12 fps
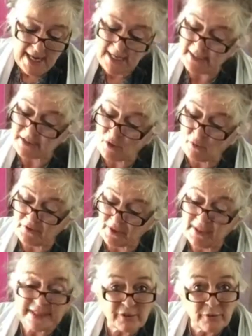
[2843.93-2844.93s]
it's got the
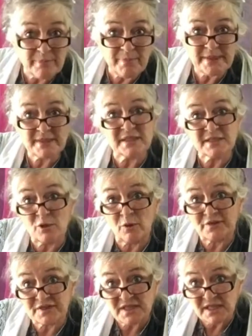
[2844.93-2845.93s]
glittery bits, it's
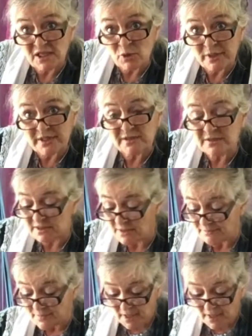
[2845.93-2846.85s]
got the sequins,